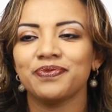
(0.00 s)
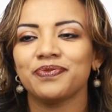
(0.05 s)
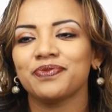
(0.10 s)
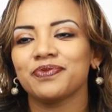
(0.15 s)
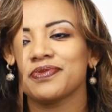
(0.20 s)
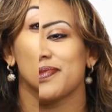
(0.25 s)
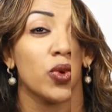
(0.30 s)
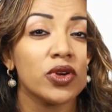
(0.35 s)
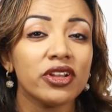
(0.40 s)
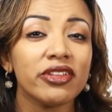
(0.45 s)

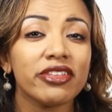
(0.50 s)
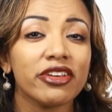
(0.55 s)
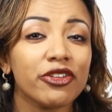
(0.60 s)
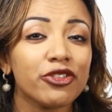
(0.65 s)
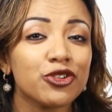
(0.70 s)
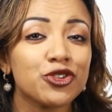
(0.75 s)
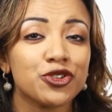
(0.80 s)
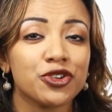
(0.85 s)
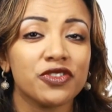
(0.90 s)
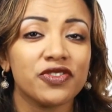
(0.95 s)
So one of the
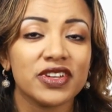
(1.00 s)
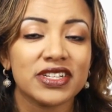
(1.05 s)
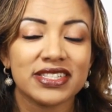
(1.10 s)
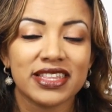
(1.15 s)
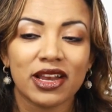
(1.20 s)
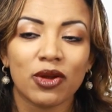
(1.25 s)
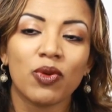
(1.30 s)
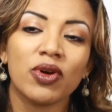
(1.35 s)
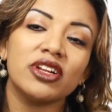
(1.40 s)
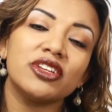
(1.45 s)
other surveys
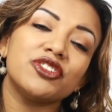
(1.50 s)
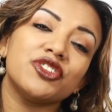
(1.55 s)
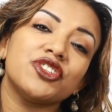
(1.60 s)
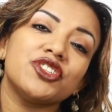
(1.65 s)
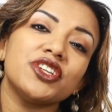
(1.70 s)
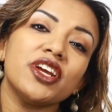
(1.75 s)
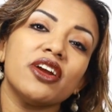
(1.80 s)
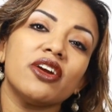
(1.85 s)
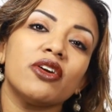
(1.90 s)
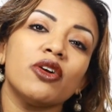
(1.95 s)
that I wanted to
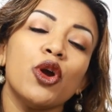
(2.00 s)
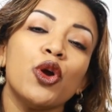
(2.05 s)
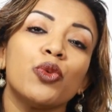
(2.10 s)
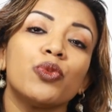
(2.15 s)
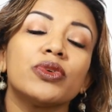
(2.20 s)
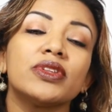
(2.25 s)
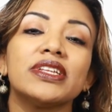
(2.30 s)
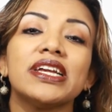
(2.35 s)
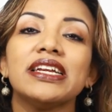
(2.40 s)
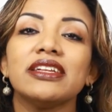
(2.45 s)
share
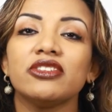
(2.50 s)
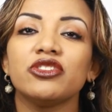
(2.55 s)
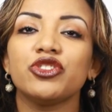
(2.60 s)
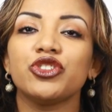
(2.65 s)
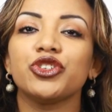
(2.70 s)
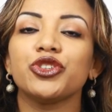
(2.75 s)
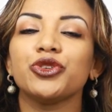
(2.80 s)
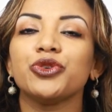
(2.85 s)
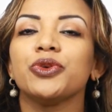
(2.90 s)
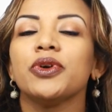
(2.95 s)
relates
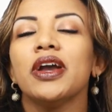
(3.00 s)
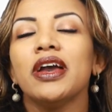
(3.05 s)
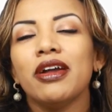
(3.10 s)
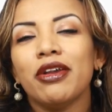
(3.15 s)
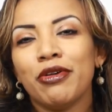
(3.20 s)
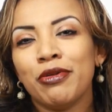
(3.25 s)
to,